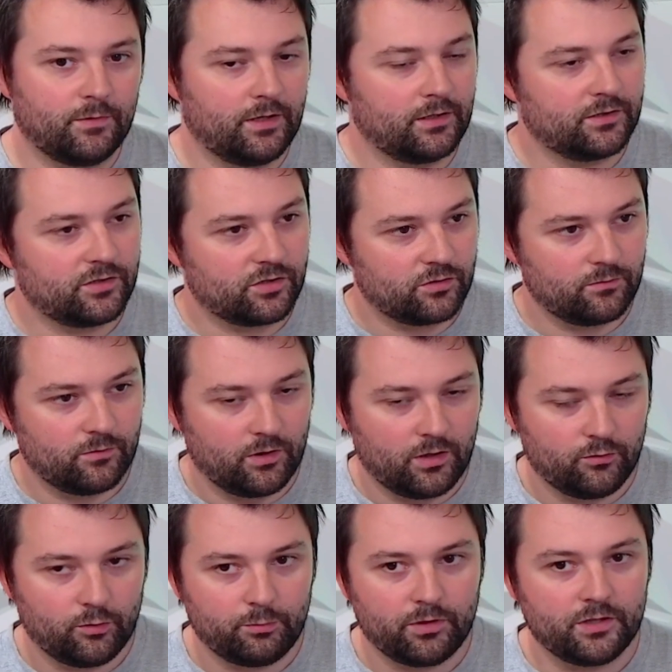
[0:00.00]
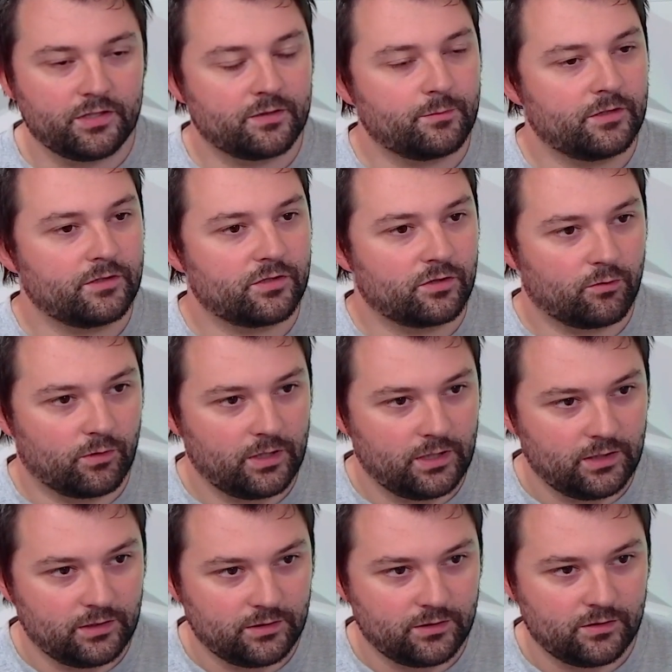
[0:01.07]
like replacement
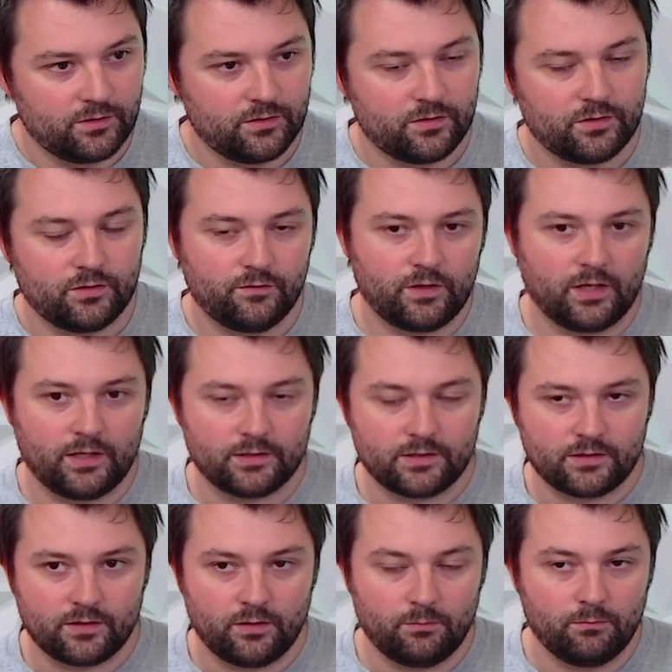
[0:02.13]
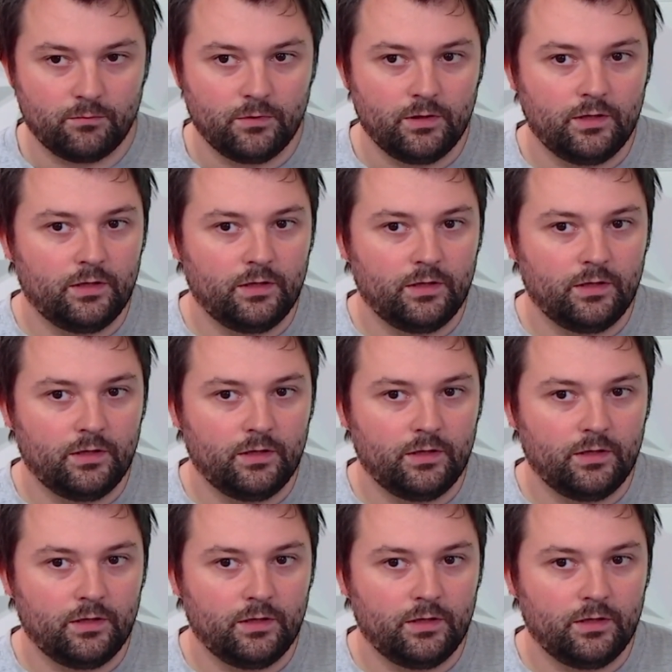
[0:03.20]
screens. You've got some